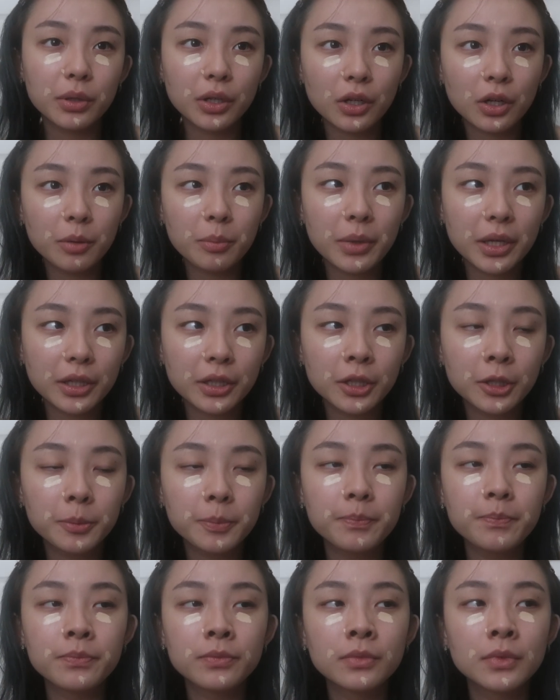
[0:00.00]
putting on makeup.
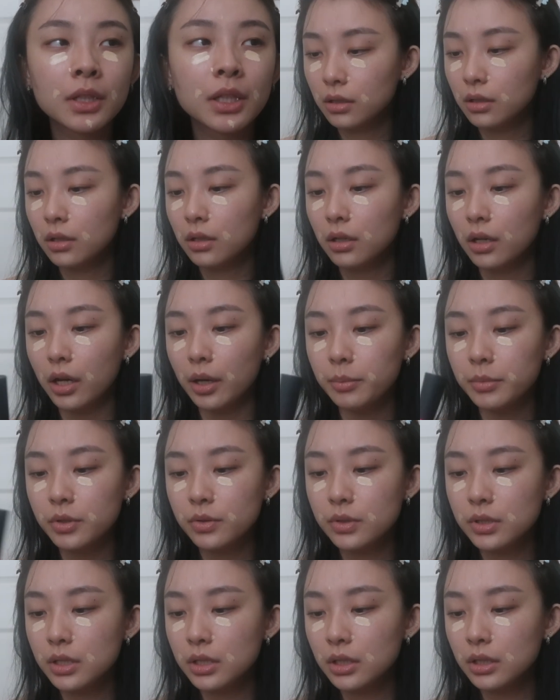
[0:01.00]
I'm
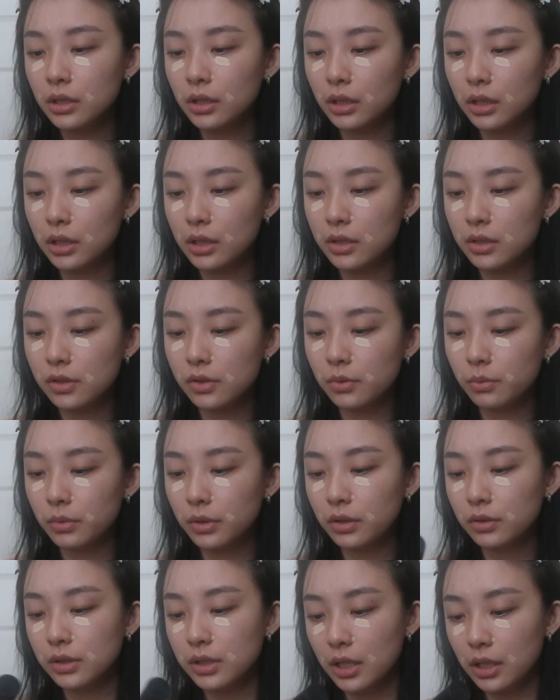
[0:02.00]
using this
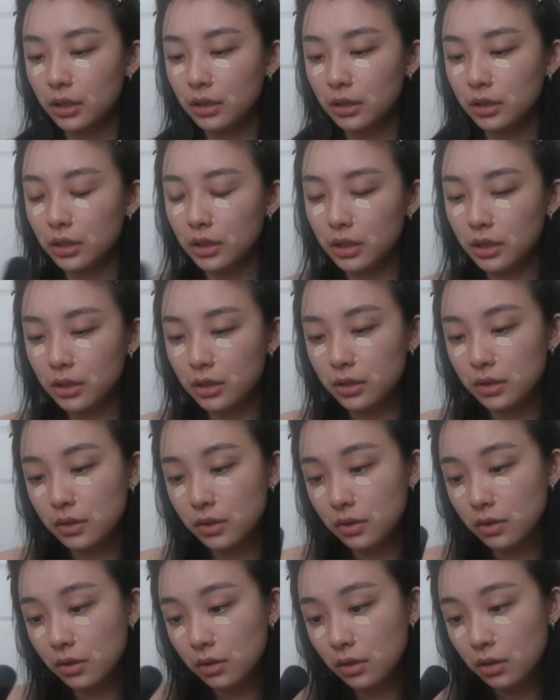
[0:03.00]
Real
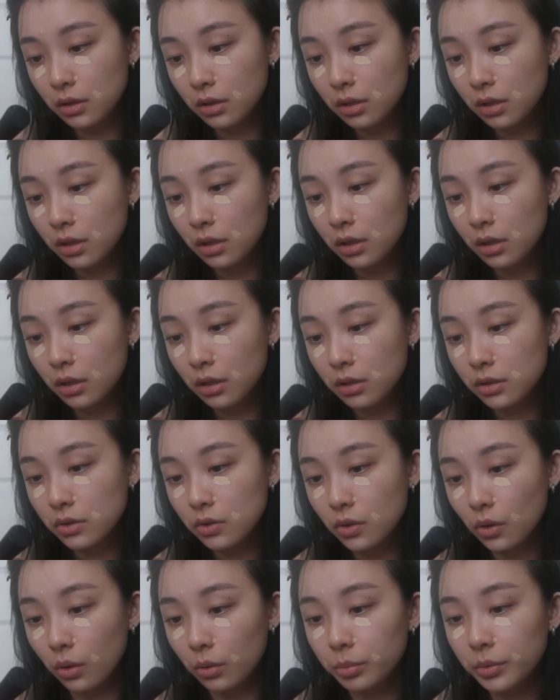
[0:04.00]
Techniques
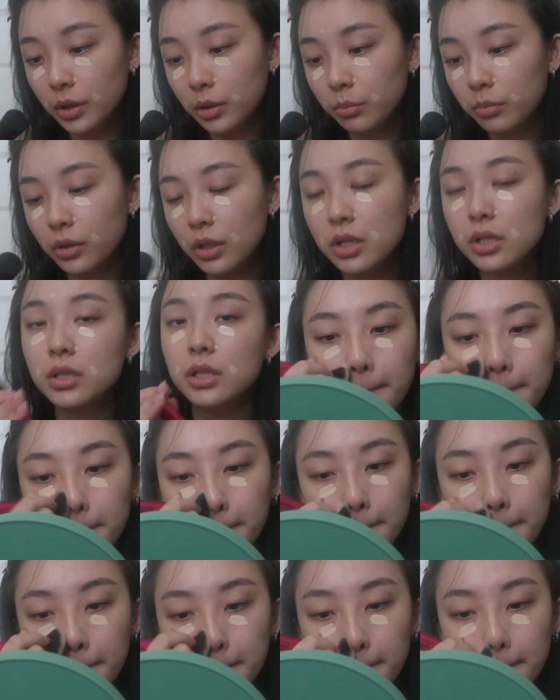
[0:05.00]
sculpting brush. I
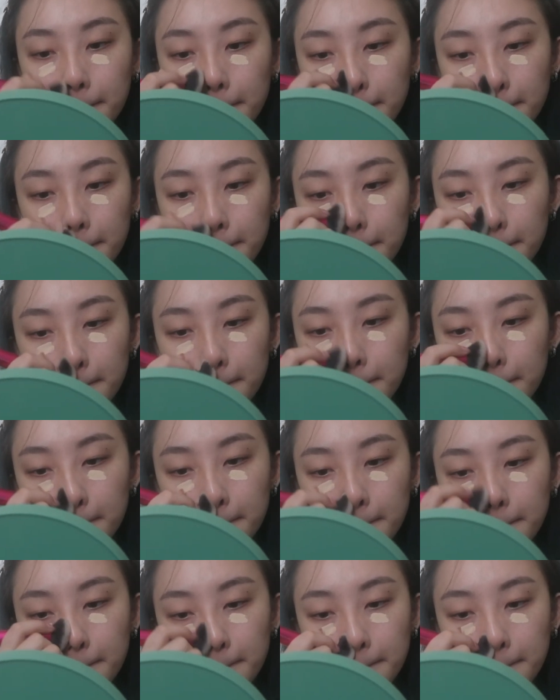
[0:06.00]
know it's a contour brush,
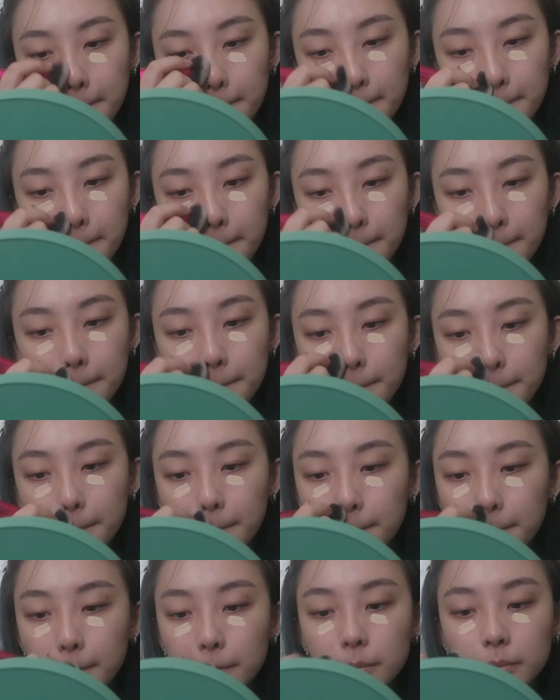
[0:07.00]
but I just like
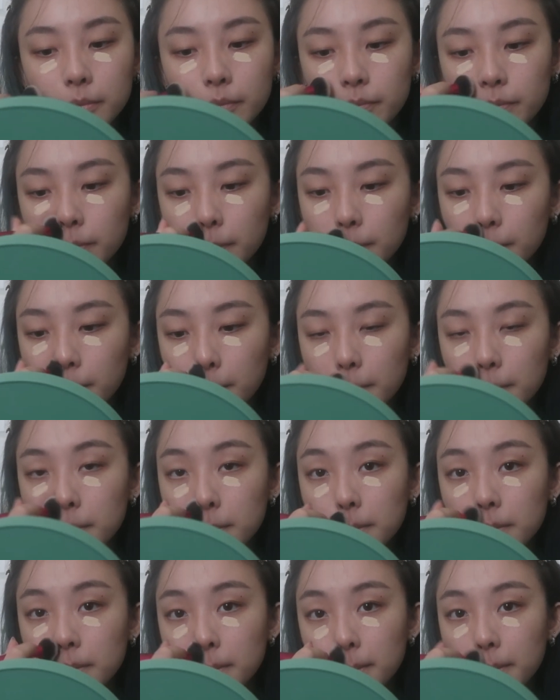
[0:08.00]
any like
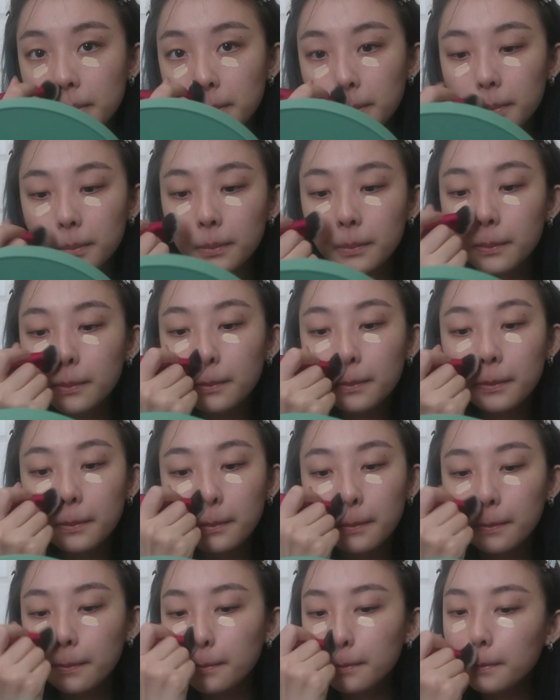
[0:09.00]
really
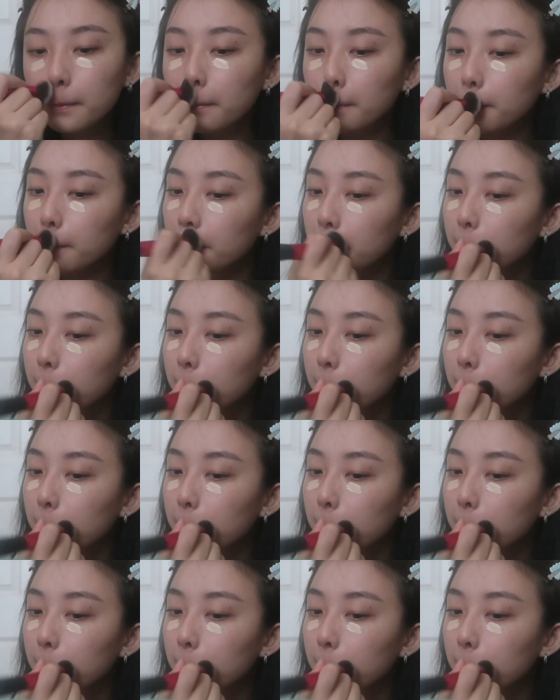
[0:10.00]
dense